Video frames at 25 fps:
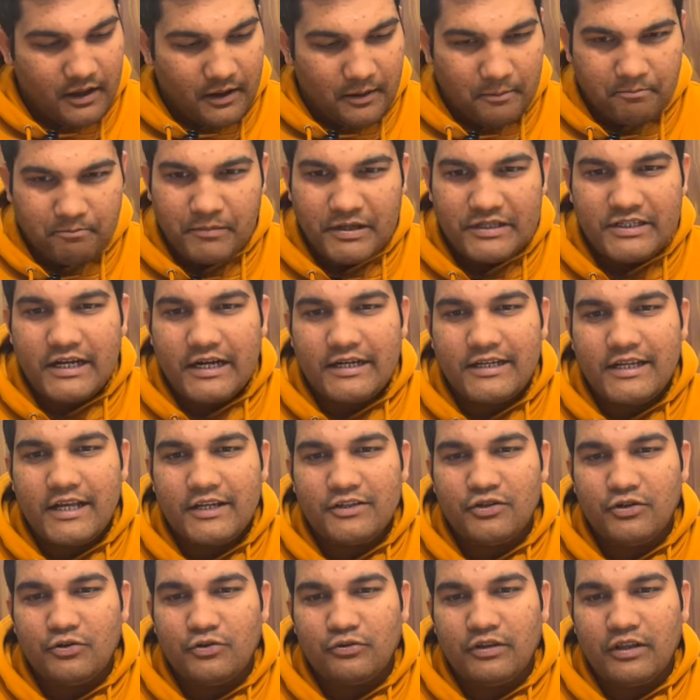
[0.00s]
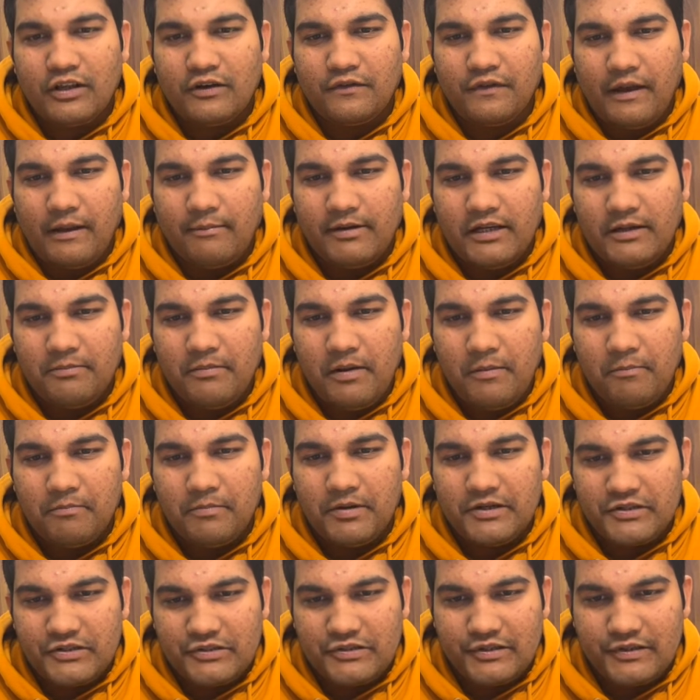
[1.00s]
Much attached to their family
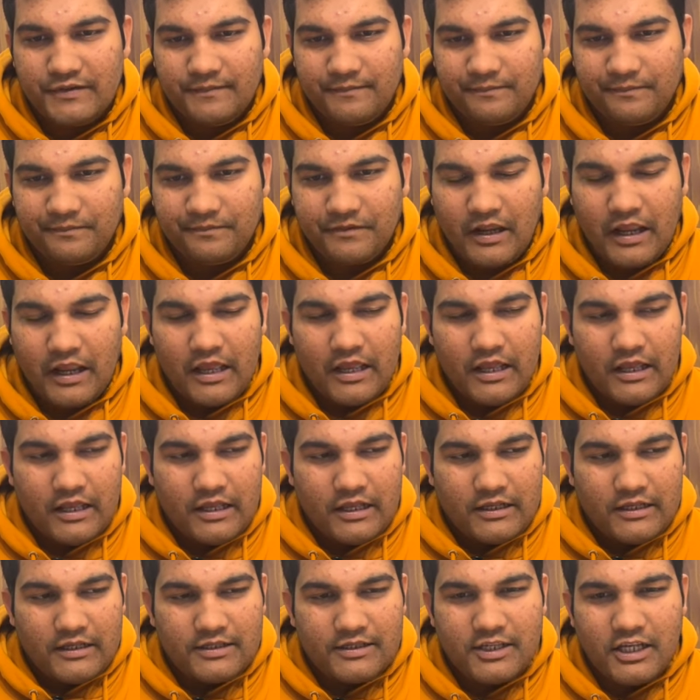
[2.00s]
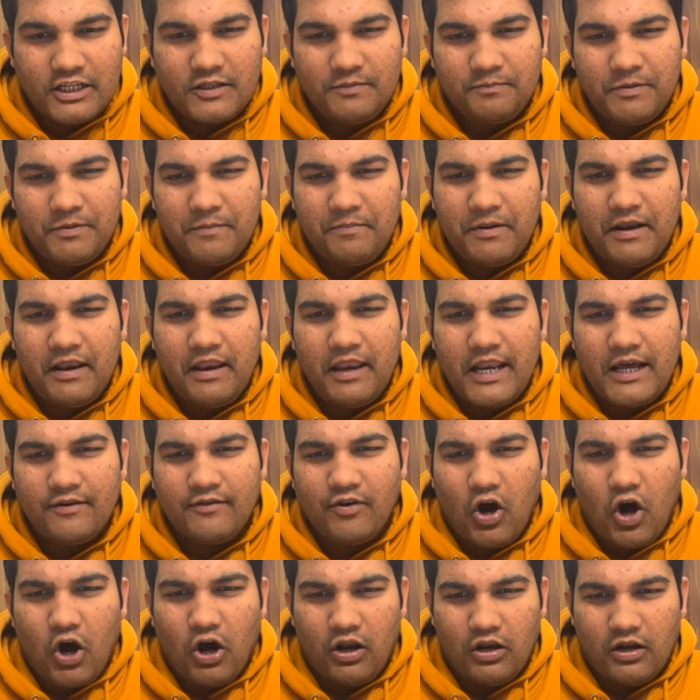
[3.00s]
members such people love
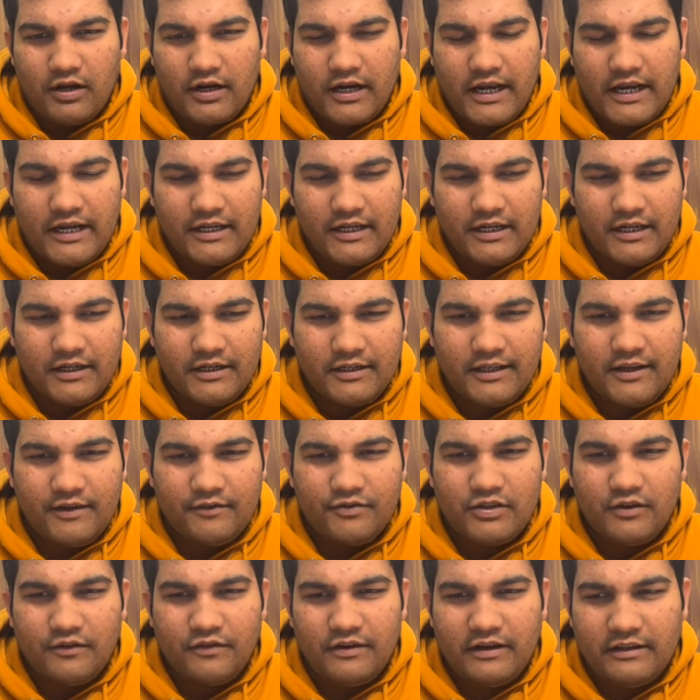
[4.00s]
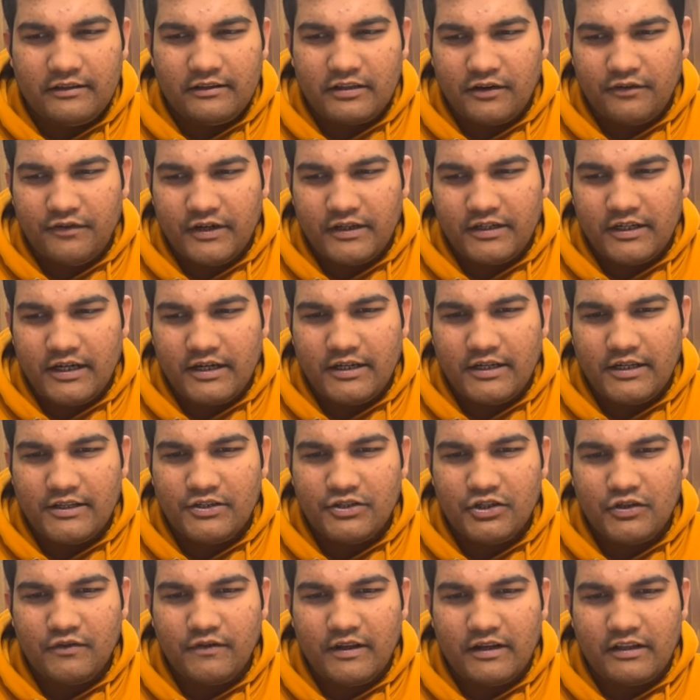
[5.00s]
all right it gives a philanthropic
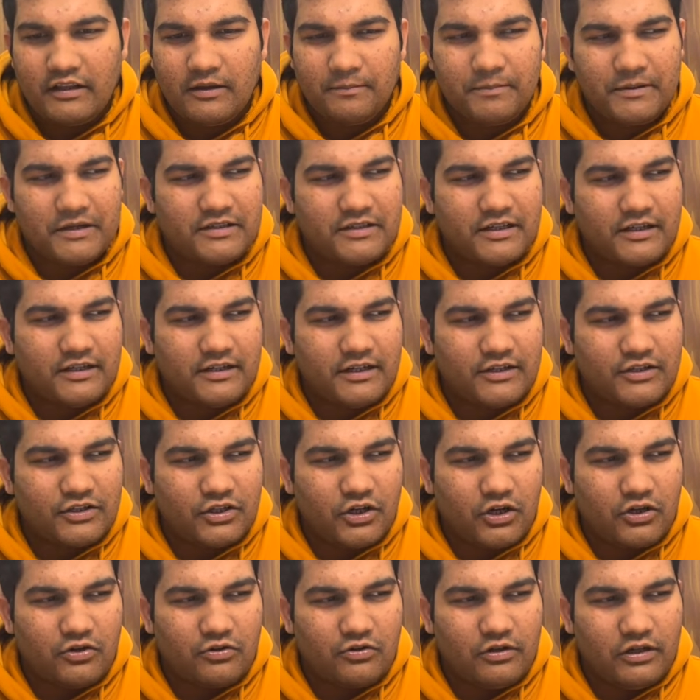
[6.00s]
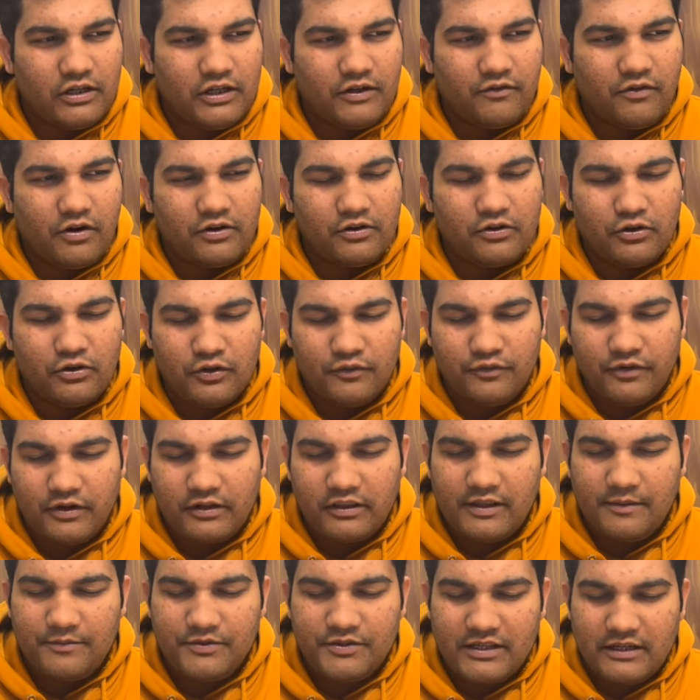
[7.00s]
tendency where the person does not only want good for
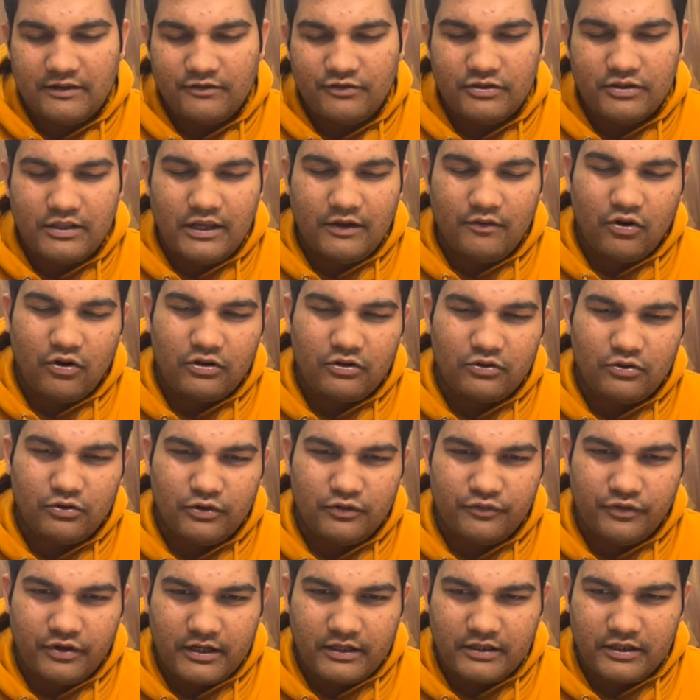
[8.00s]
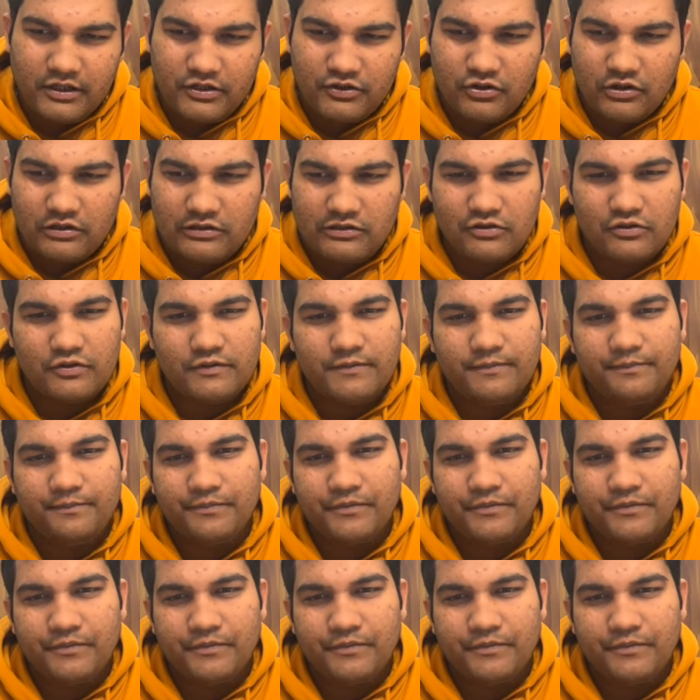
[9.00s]
themselves they want good for others also